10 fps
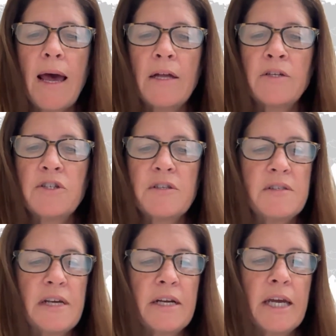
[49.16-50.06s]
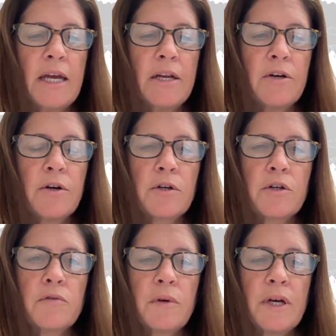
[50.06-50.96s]
and she's dedicated her
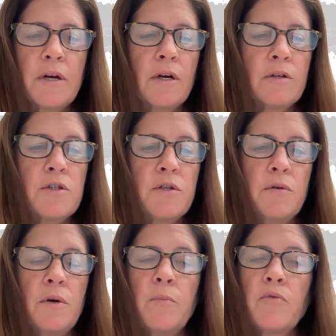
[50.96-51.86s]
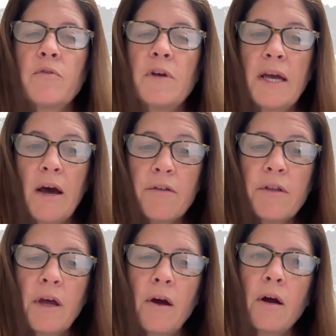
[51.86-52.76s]
career to improving
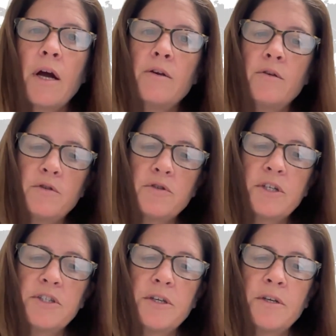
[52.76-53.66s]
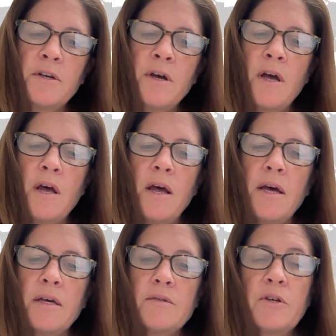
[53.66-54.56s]
healthcare and nutrition,
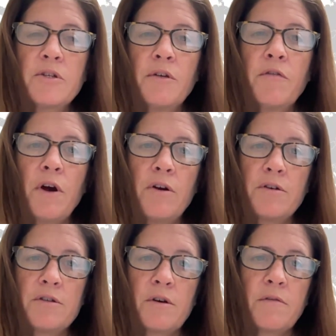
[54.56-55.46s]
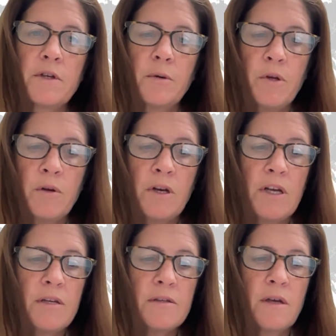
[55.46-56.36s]
especially for underserved
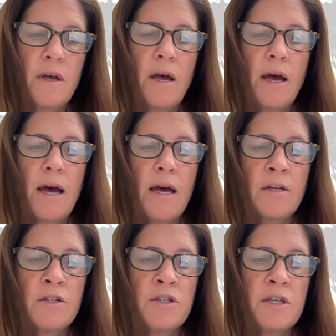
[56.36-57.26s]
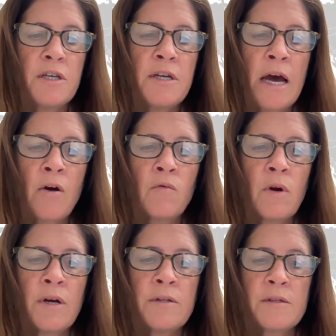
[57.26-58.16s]
communities. And she now
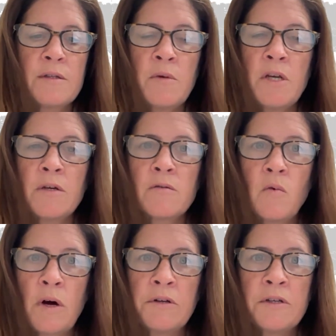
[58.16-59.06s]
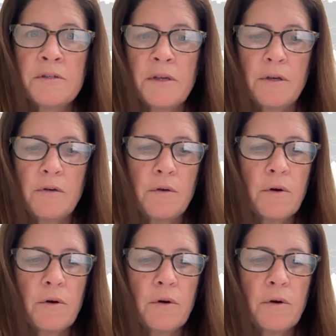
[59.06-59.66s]
runs Samina's Wellness in New